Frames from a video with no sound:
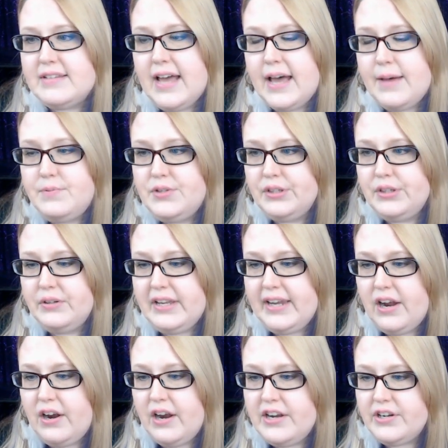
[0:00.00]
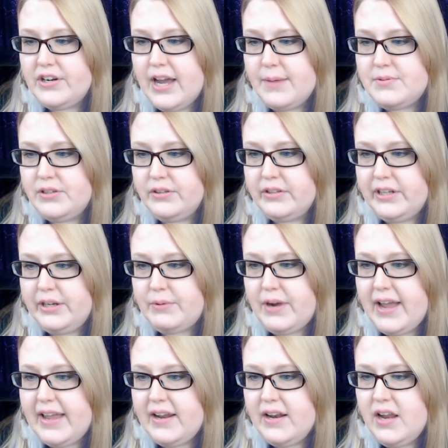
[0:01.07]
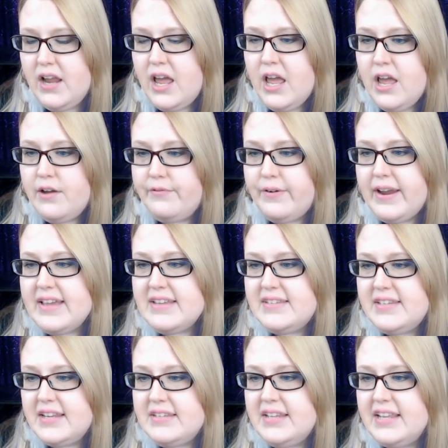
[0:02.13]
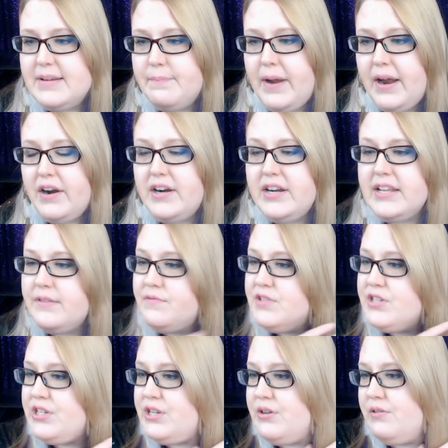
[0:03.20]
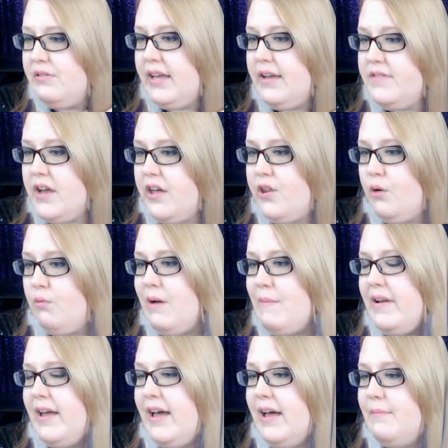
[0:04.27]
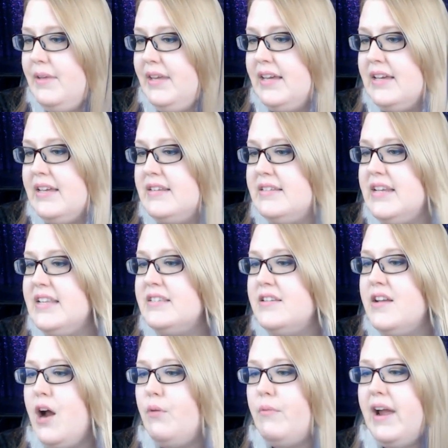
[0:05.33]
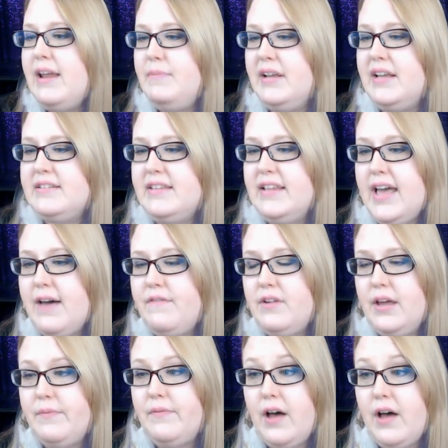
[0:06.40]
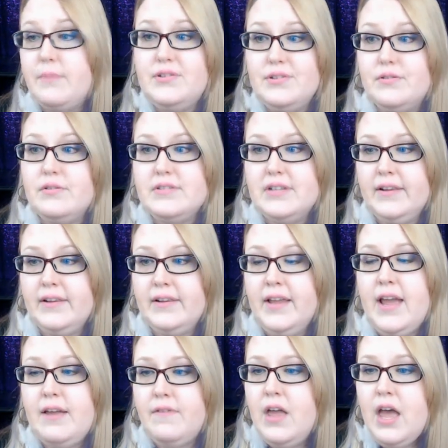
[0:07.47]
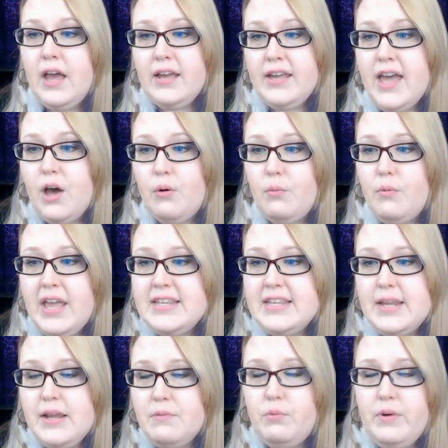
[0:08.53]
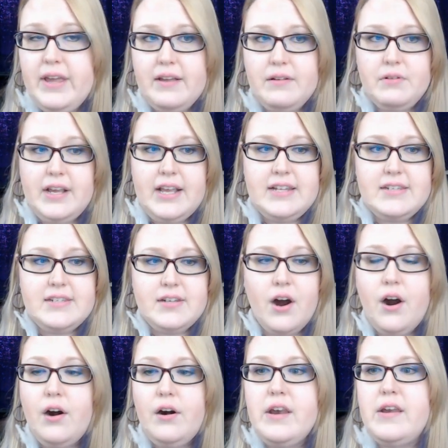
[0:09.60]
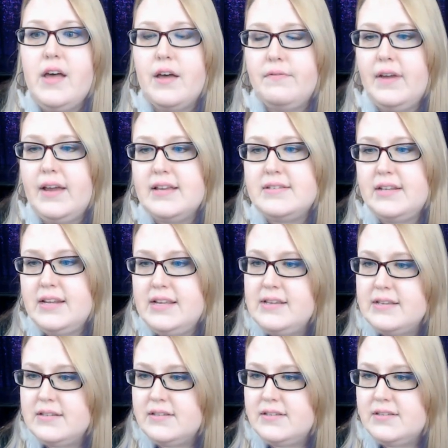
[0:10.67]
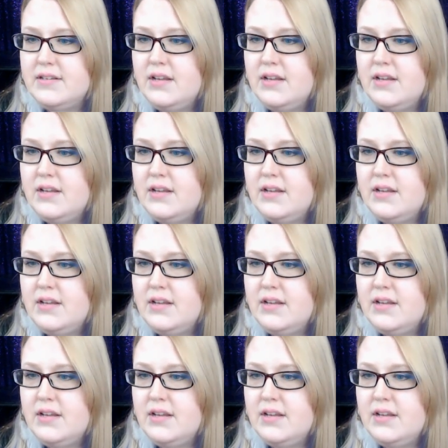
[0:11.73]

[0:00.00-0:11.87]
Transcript: Absolutely, Karen. You're absolutely right. Freya says it's imperative to lift other women up because it's not right because they have enough obstacles in life. Yeah, it's we it's hard enough as it is.